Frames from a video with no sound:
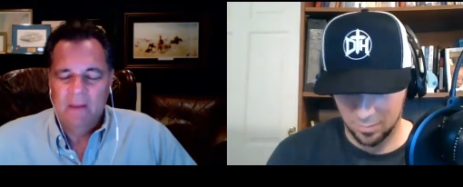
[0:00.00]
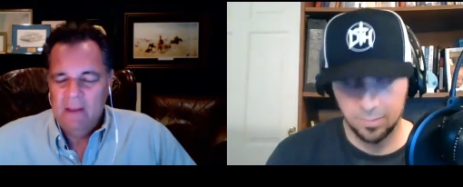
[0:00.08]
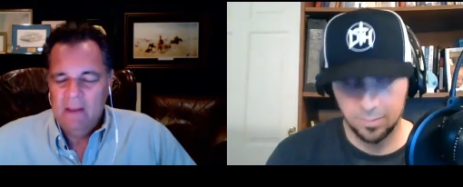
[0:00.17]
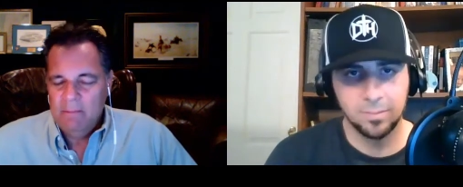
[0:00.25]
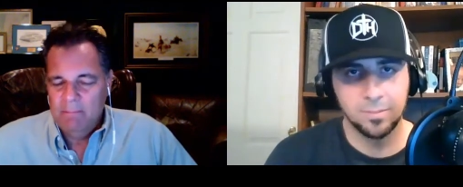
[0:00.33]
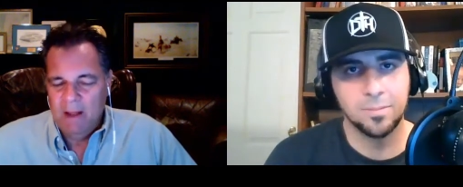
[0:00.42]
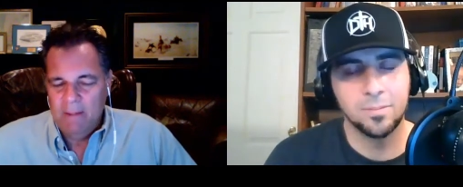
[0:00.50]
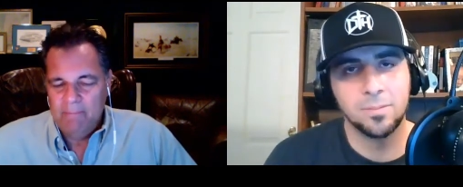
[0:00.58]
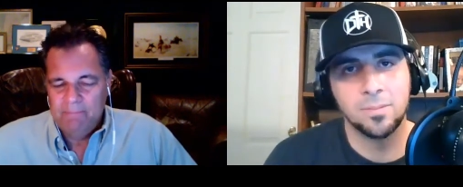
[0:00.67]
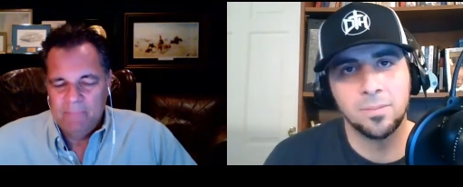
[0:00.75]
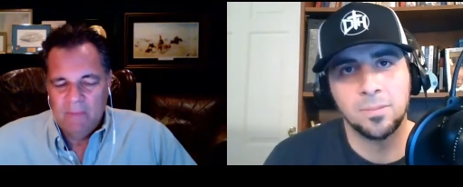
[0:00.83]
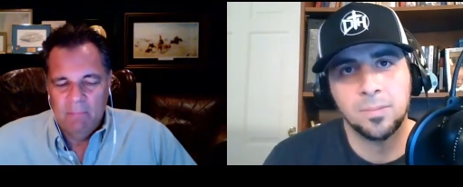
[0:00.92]
Speaker 1: But
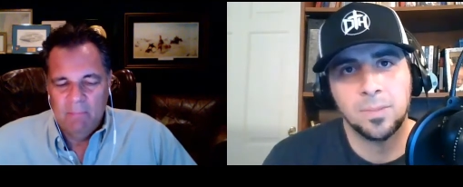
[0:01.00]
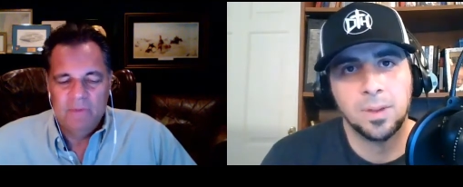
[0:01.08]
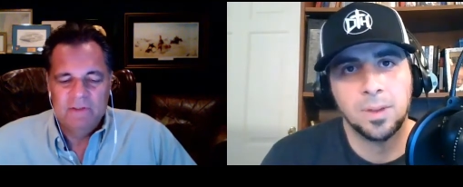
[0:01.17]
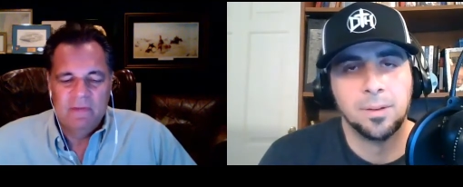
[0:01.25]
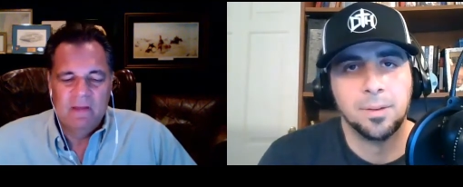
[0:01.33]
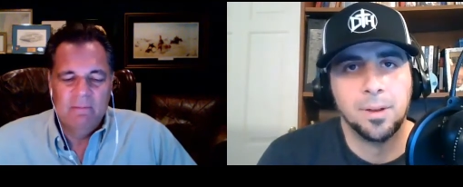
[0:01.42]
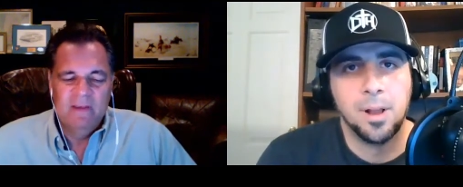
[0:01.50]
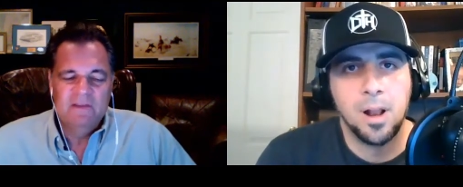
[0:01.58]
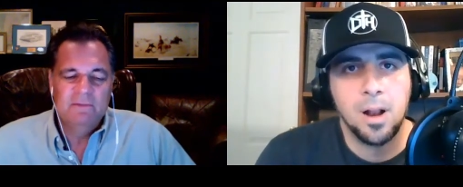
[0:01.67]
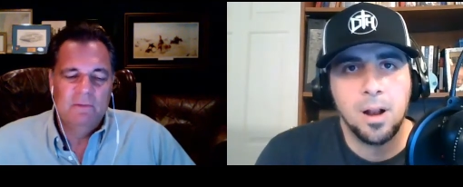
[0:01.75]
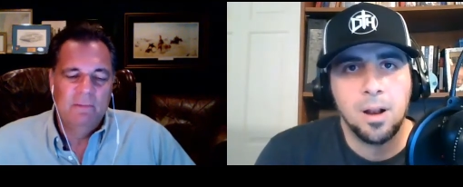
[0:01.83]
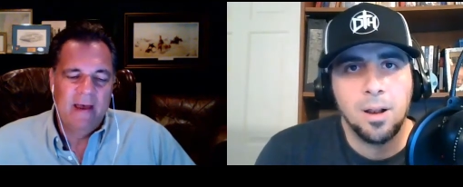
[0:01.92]
most of the
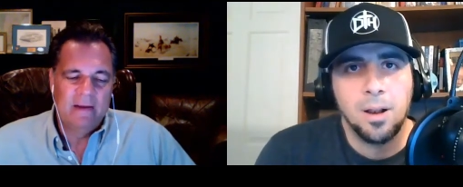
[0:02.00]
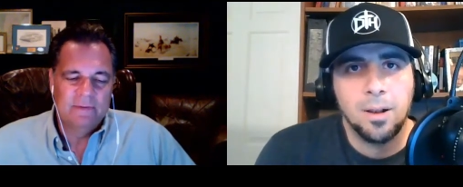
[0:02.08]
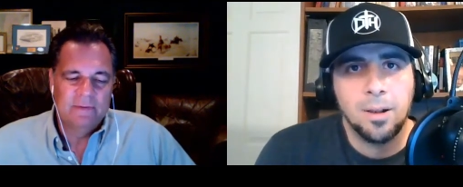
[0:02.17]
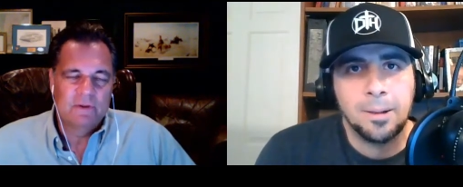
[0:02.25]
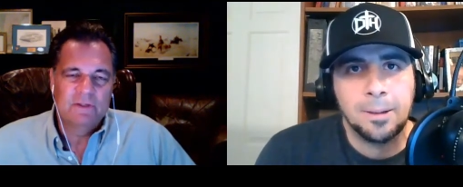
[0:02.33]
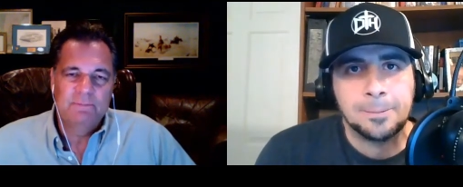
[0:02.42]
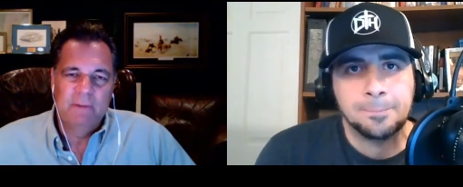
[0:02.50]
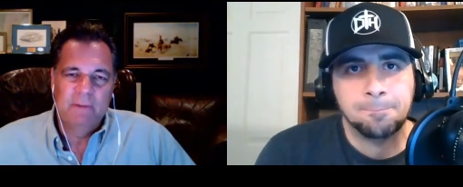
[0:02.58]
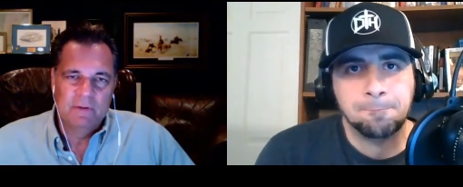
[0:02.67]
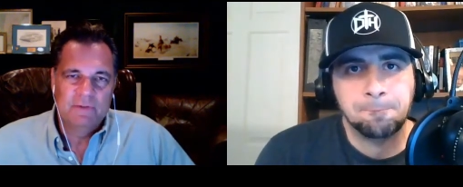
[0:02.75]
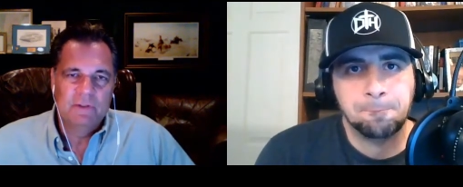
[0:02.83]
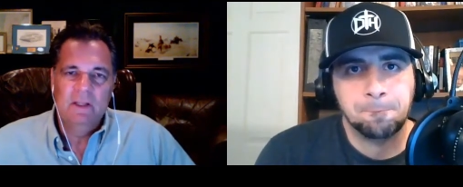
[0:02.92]
invisible battles are
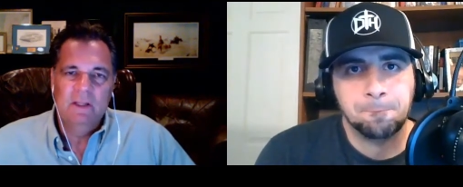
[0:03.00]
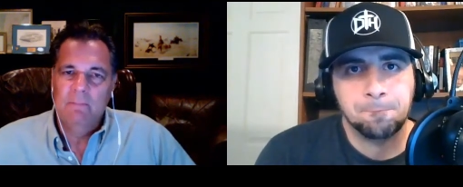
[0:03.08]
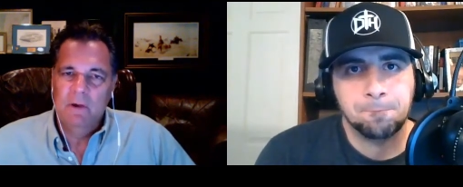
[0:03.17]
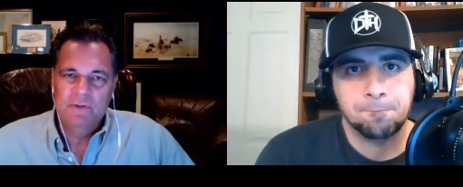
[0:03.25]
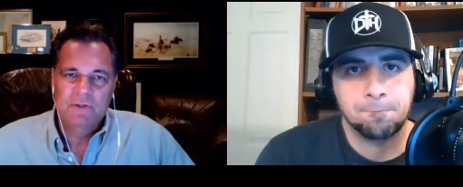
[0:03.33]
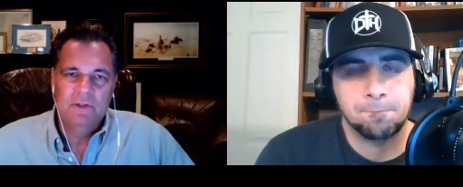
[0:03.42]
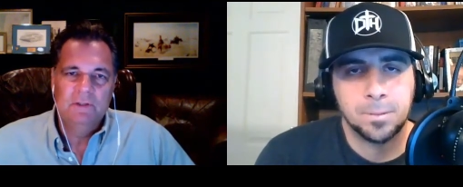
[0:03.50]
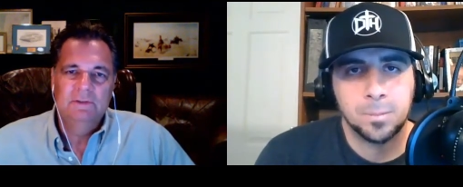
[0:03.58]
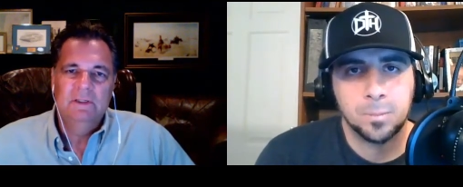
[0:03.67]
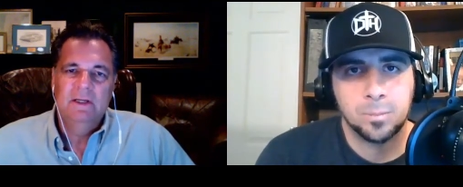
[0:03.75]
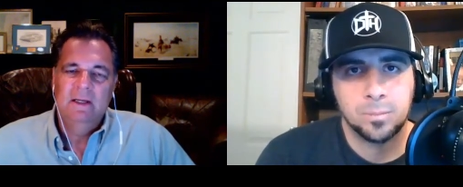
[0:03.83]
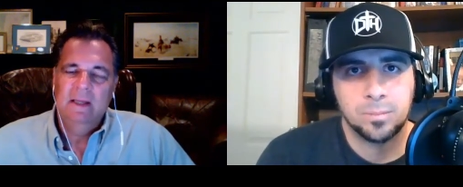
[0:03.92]
spiritual, emotional,
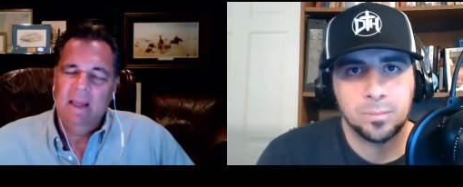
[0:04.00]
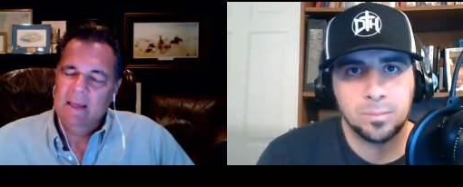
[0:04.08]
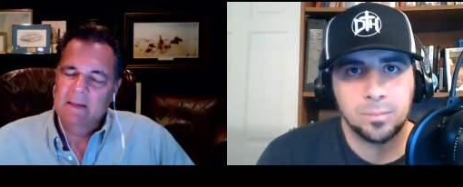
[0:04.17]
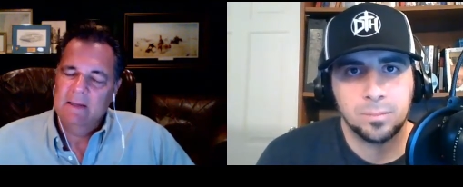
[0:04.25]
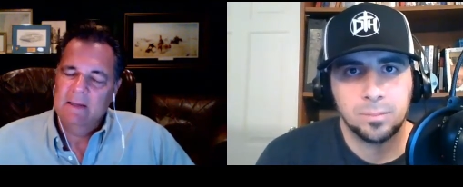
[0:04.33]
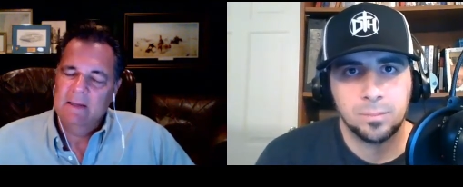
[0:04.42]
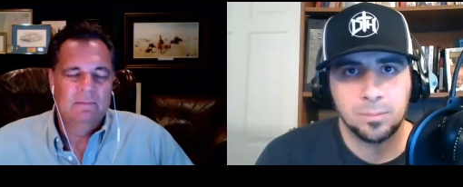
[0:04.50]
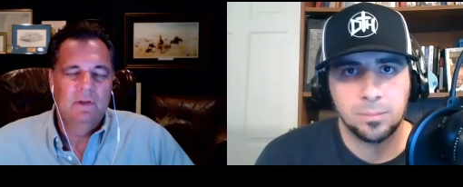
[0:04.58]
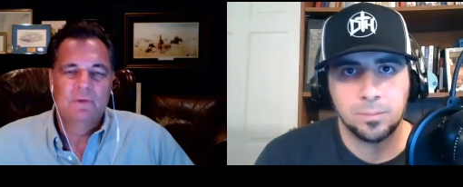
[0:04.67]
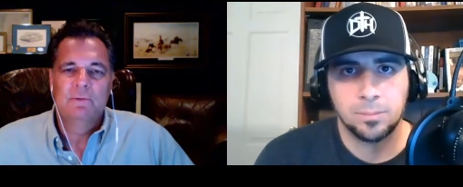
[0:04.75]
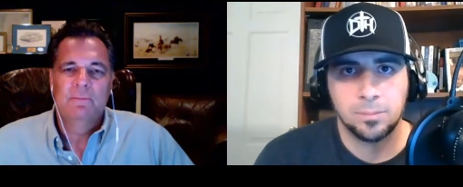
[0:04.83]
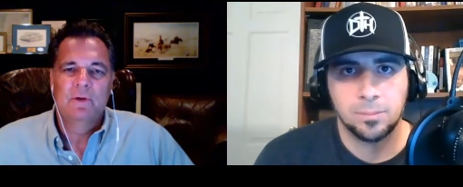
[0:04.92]
and those
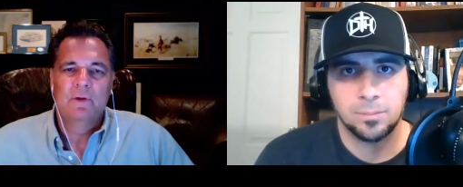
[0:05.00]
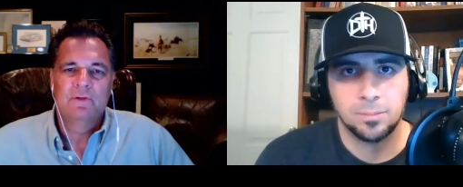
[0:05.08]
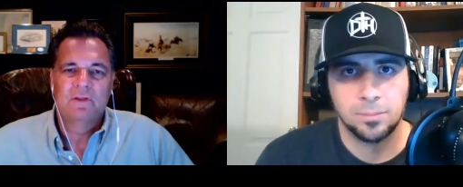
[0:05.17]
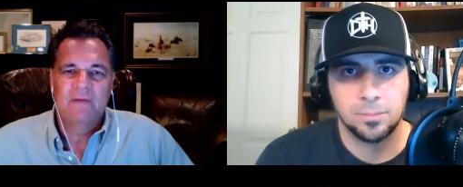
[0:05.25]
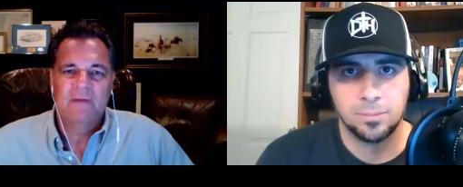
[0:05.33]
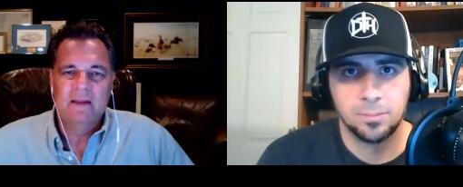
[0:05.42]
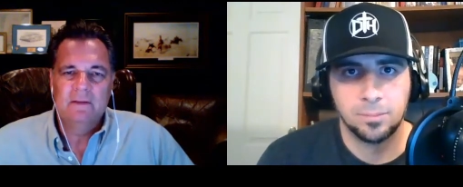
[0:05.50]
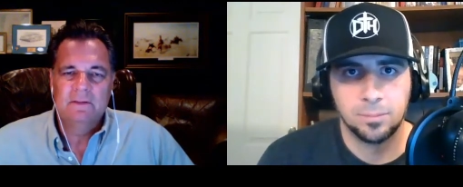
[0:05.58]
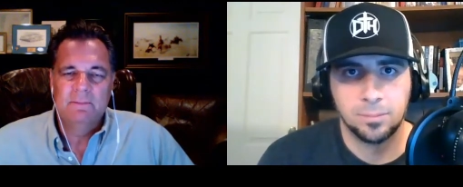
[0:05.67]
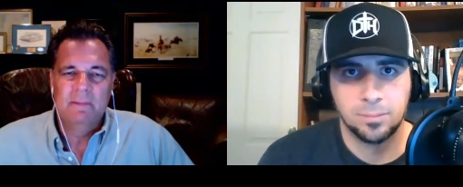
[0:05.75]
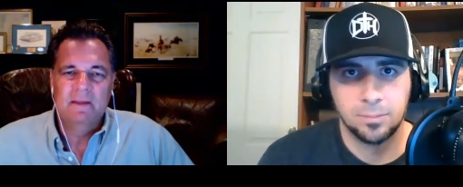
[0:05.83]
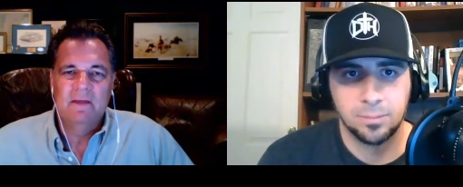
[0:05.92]
are those are the fights
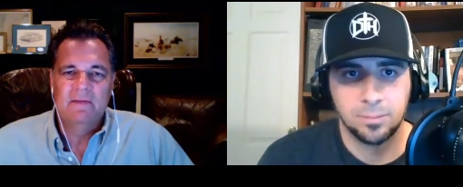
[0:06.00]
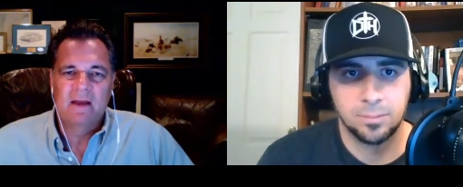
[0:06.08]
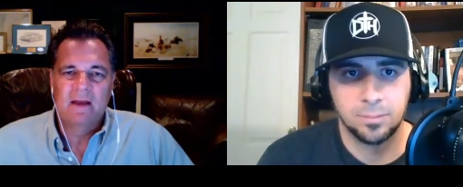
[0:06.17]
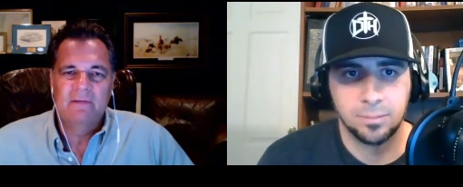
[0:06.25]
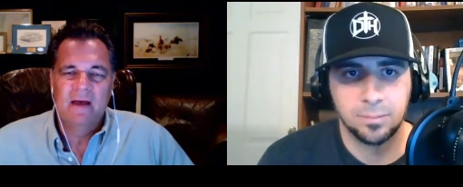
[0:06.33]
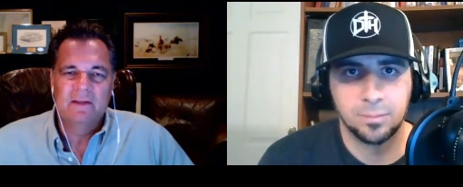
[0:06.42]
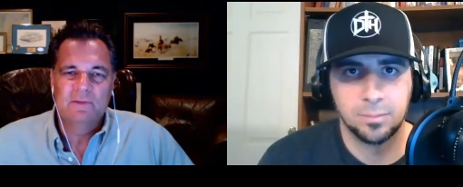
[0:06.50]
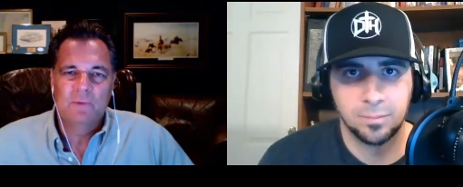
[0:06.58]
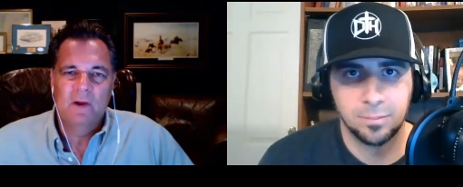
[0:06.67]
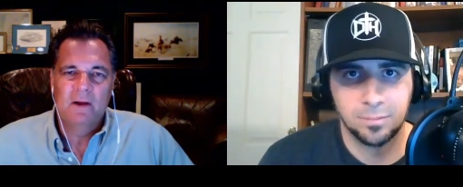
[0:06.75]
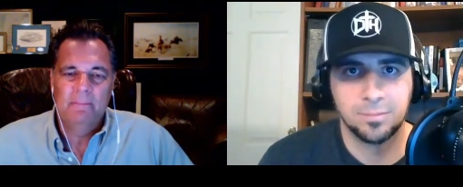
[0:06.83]
men have got to fight as well.